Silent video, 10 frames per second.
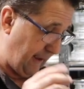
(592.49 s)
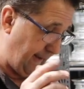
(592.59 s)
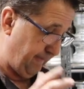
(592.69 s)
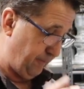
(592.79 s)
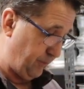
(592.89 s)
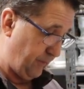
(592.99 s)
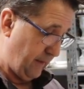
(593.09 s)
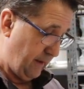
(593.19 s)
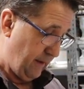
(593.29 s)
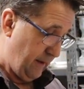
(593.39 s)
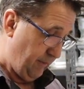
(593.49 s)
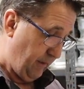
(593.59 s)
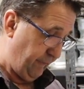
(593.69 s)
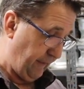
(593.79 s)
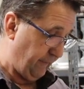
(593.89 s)

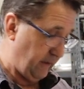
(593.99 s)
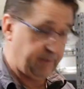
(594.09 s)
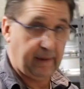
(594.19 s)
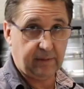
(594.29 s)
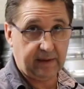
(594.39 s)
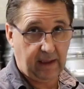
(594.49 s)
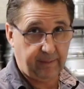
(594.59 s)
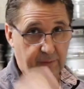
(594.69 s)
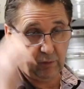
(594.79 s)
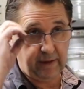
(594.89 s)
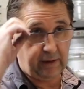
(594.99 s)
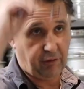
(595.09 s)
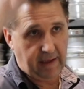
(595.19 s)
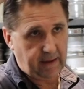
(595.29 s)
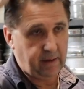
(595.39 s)
My favourite is people that come in with a
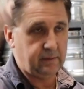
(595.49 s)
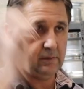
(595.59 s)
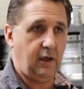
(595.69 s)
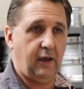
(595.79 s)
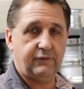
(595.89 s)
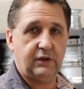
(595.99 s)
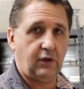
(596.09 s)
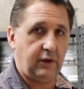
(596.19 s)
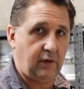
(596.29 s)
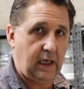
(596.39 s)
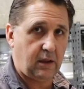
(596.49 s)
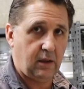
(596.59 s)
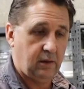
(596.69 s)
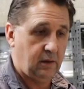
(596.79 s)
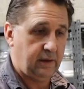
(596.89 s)
crack. Oh, I've just got a crack.
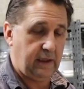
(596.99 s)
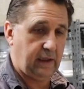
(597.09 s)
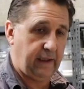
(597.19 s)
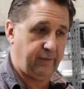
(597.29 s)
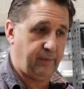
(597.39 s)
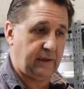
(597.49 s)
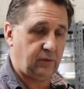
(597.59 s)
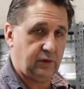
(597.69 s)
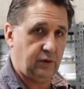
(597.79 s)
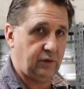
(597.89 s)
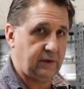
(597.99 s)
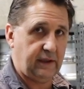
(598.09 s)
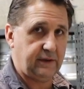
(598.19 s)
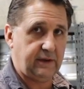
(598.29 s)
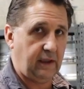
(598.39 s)
Yeah, it'll have a buckle too, because they
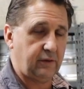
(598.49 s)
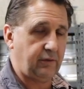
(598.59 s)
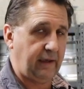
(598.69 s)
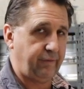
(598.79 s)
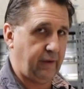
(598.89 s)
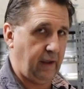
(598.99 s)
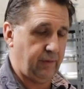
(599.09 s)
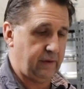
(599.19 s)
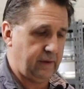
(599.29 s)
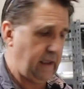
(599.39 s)
just don't crack for no reason.